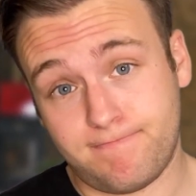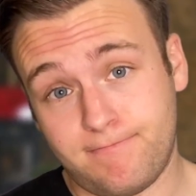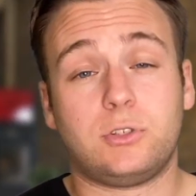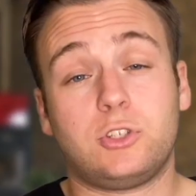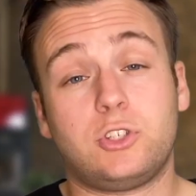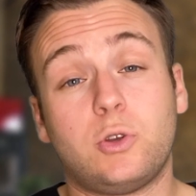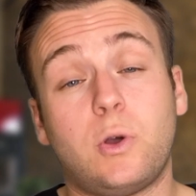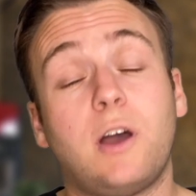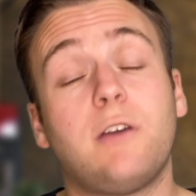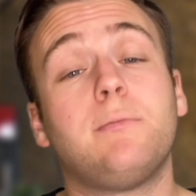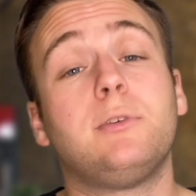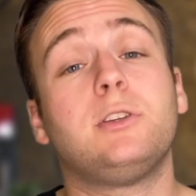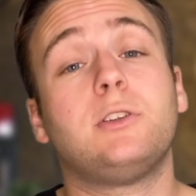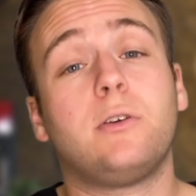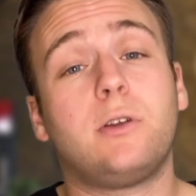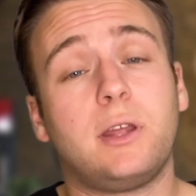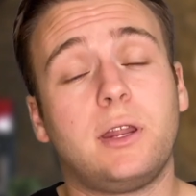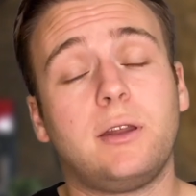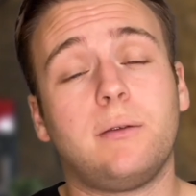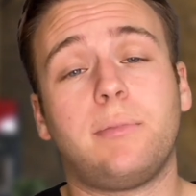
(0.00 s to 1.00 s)
So I've been
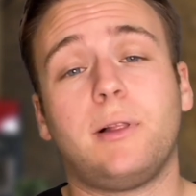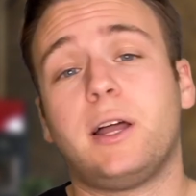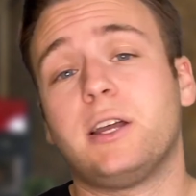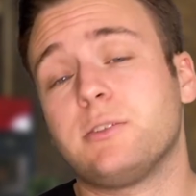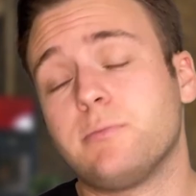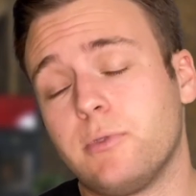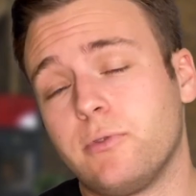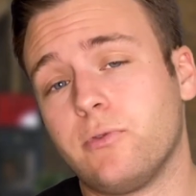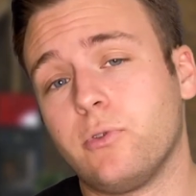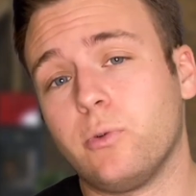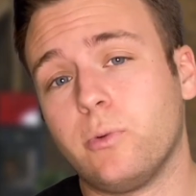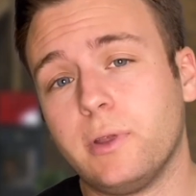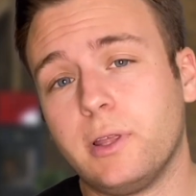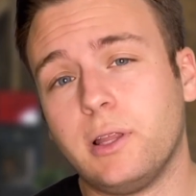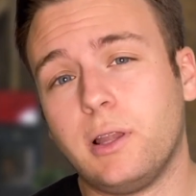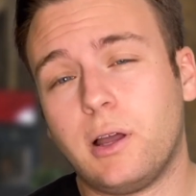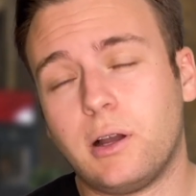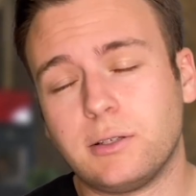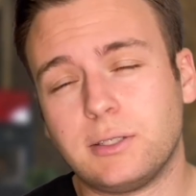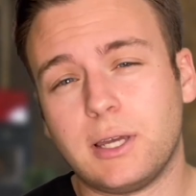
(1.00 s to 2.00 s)
donating plasma for a really
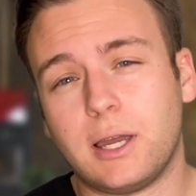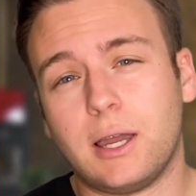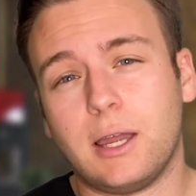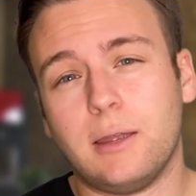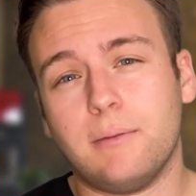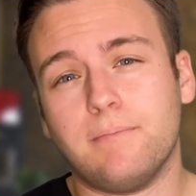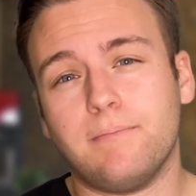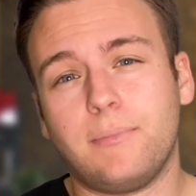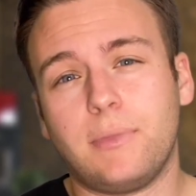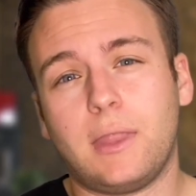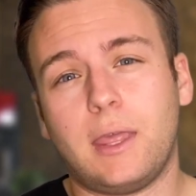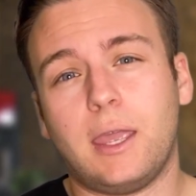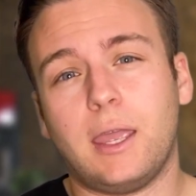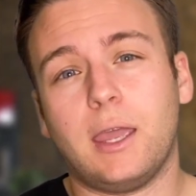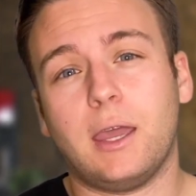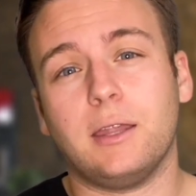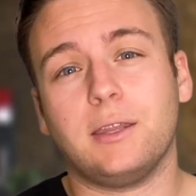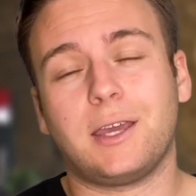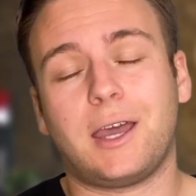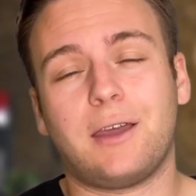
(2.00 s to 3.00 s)
long time,
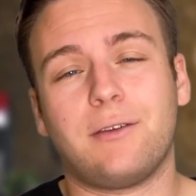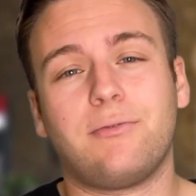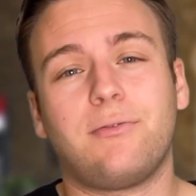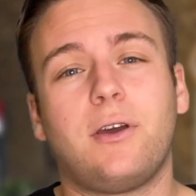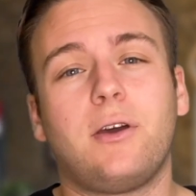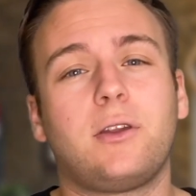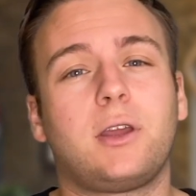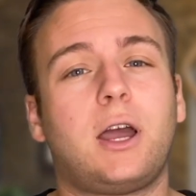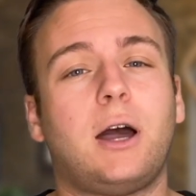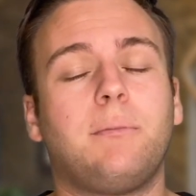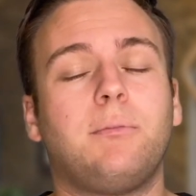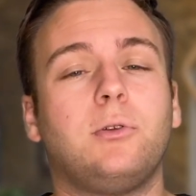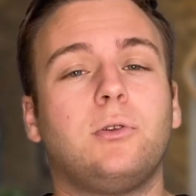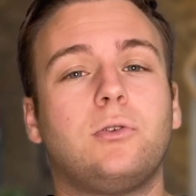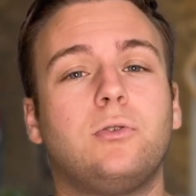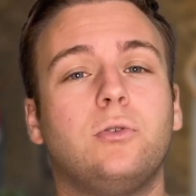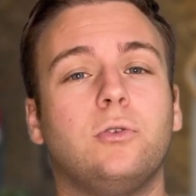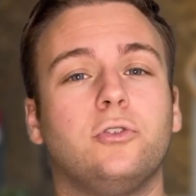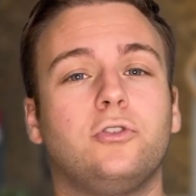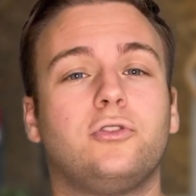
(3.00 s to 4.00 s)
and I found a couple
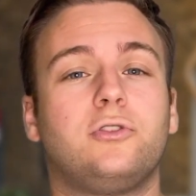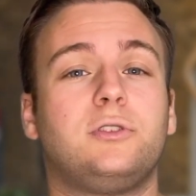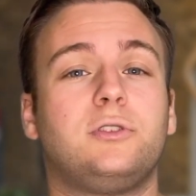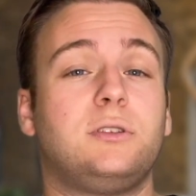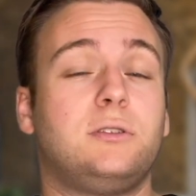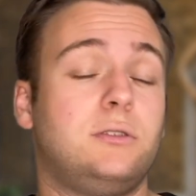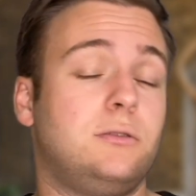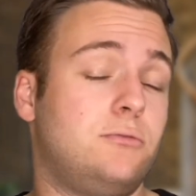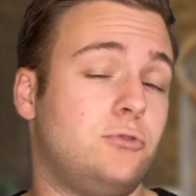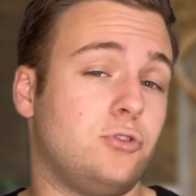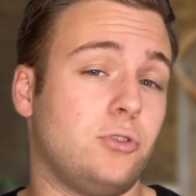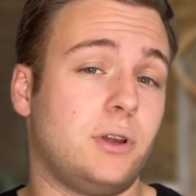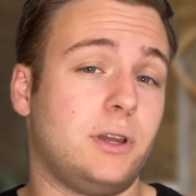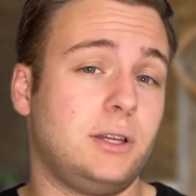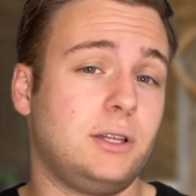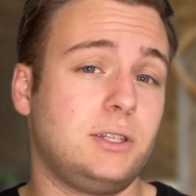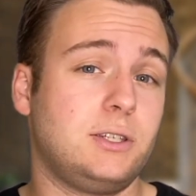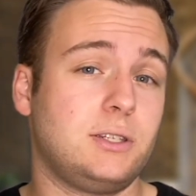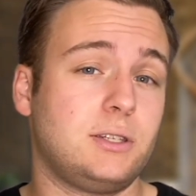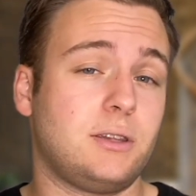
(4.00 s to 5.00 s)
cool
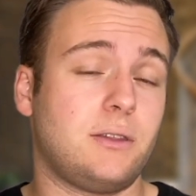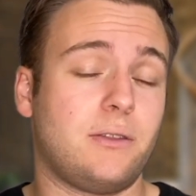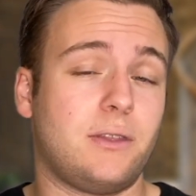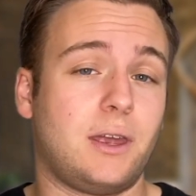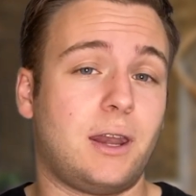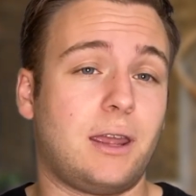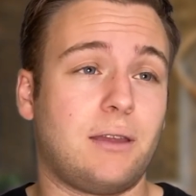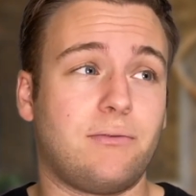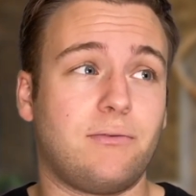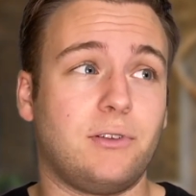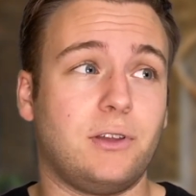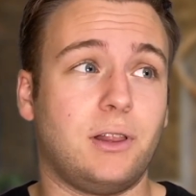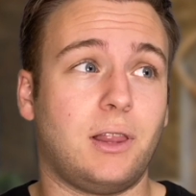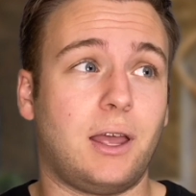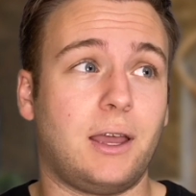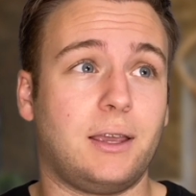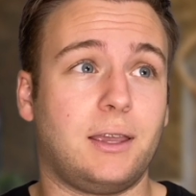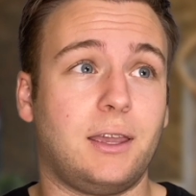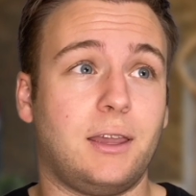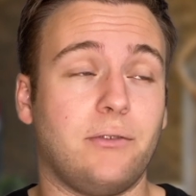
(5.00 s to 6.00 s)
tricks that I feel
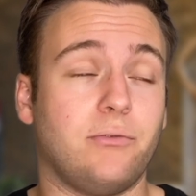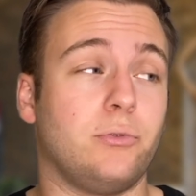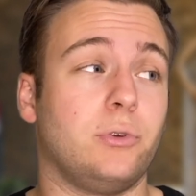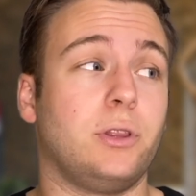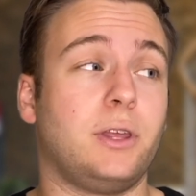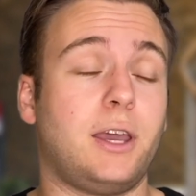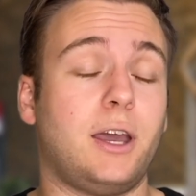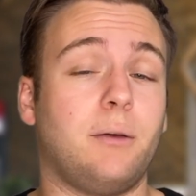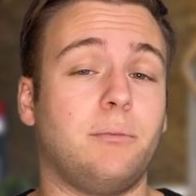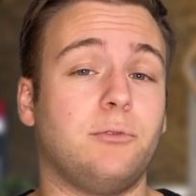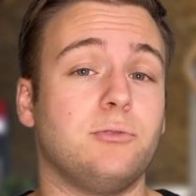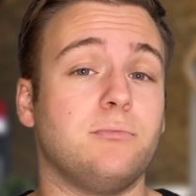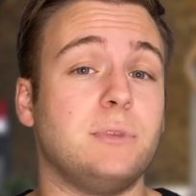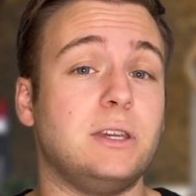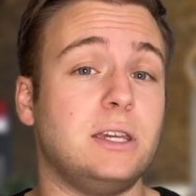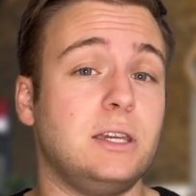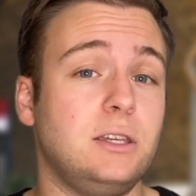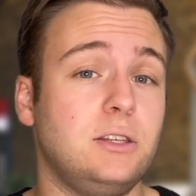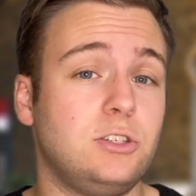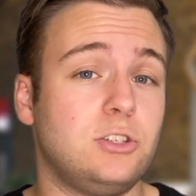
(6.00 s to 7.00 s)
like have really helped
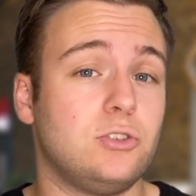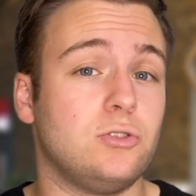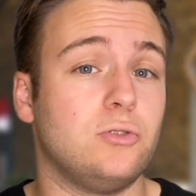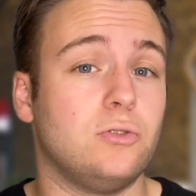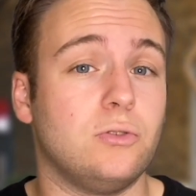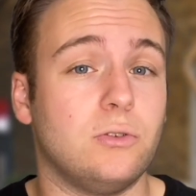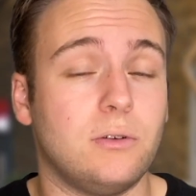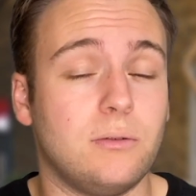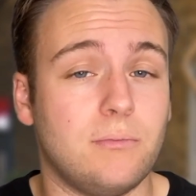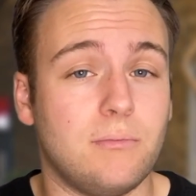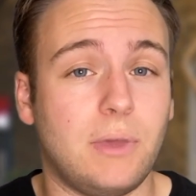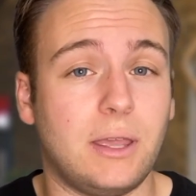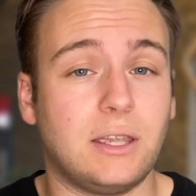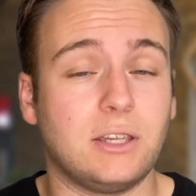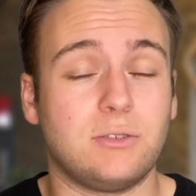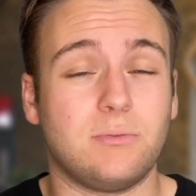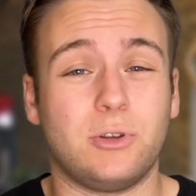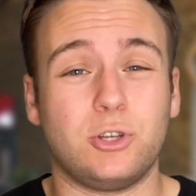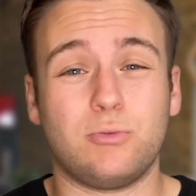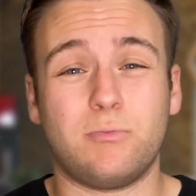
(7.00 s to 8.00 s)
me to make
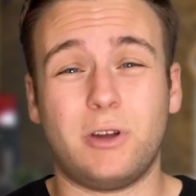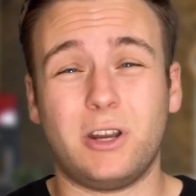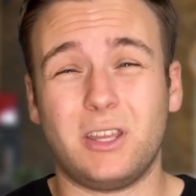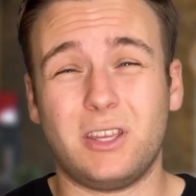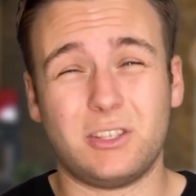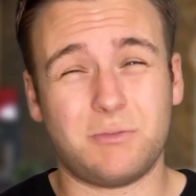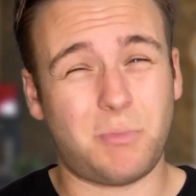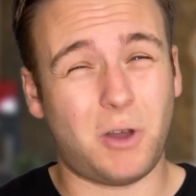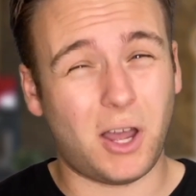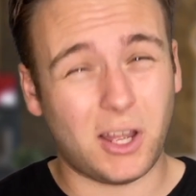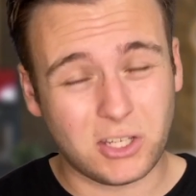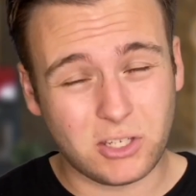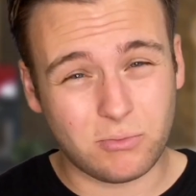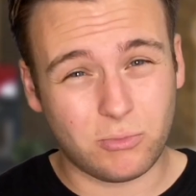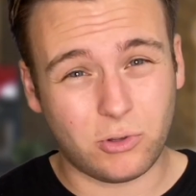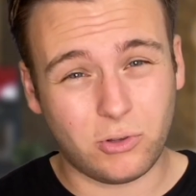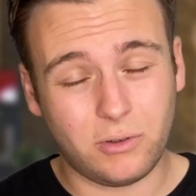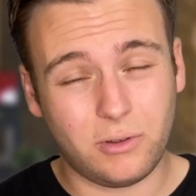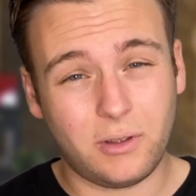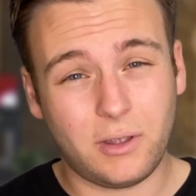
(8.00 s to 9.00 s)
as much money as
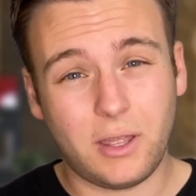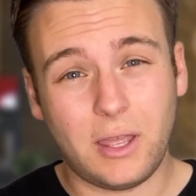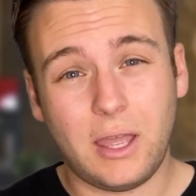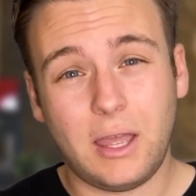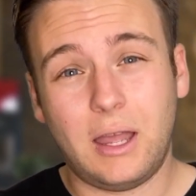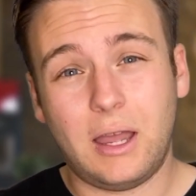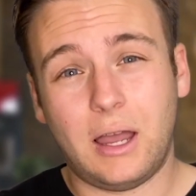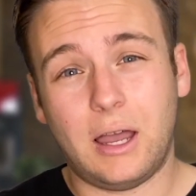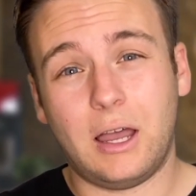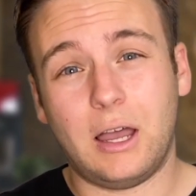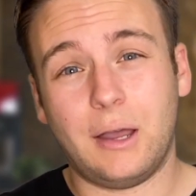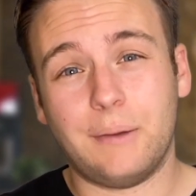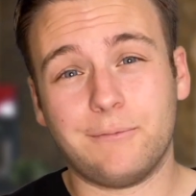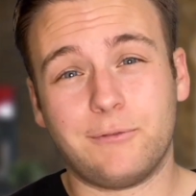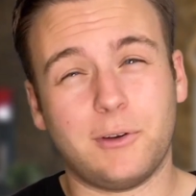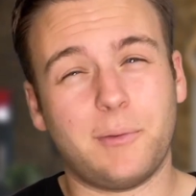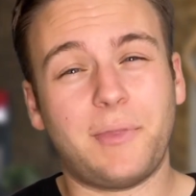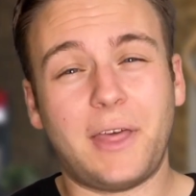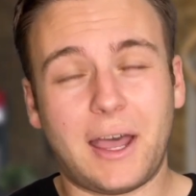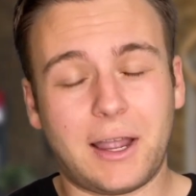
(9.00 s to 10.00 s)
possible
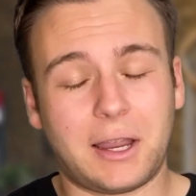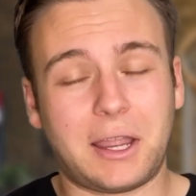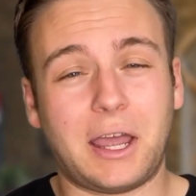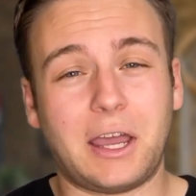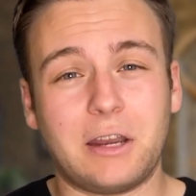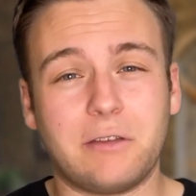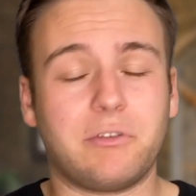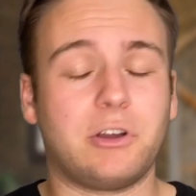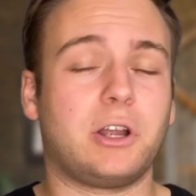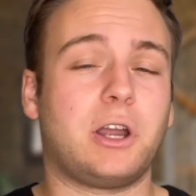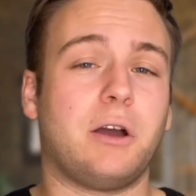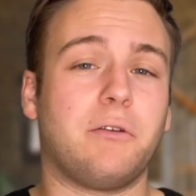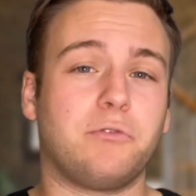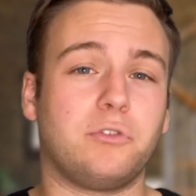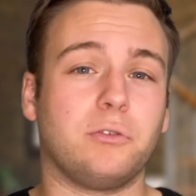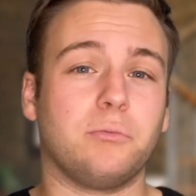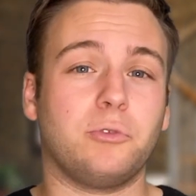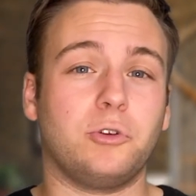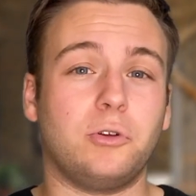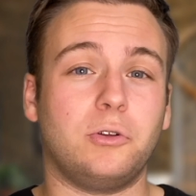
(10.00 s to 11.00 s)
from that kind of
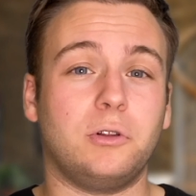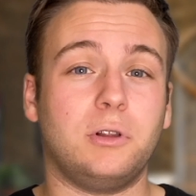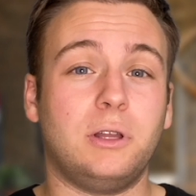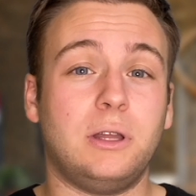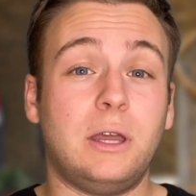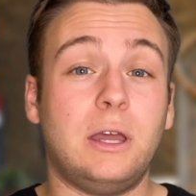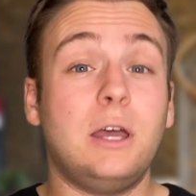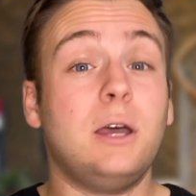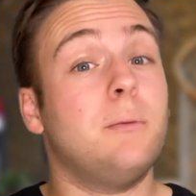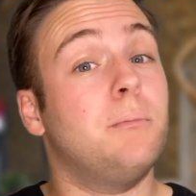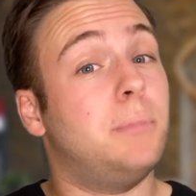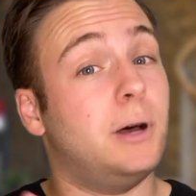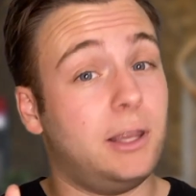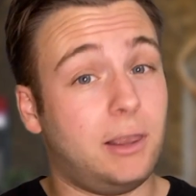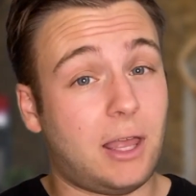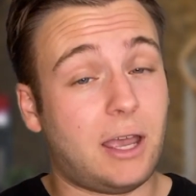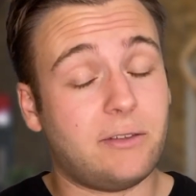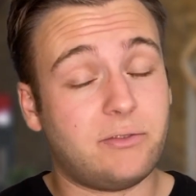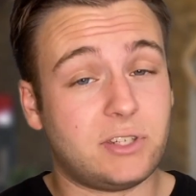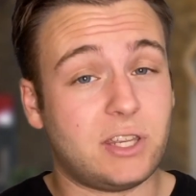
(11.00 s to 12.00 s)
uncomfortable but
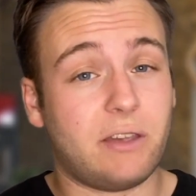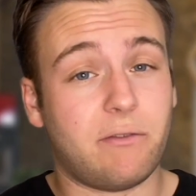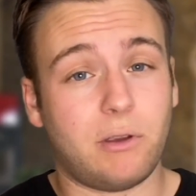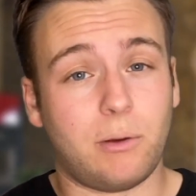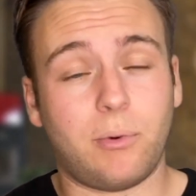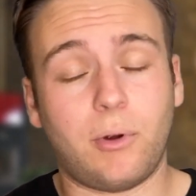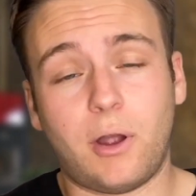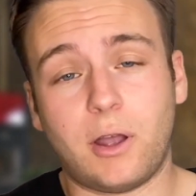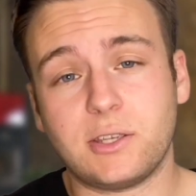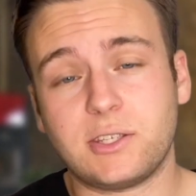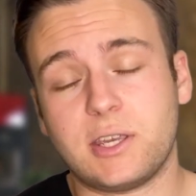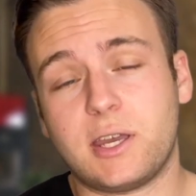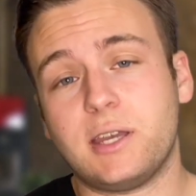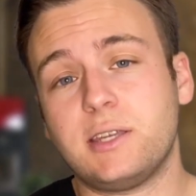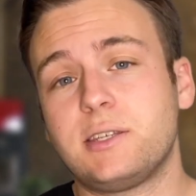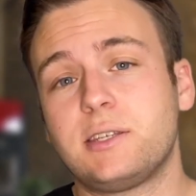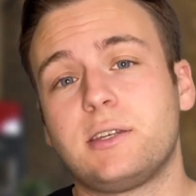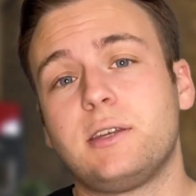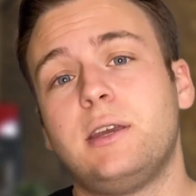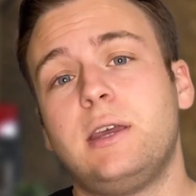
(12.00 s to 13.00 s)
life-saving
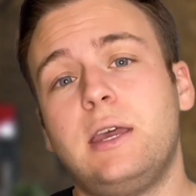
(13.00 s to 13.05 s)
process.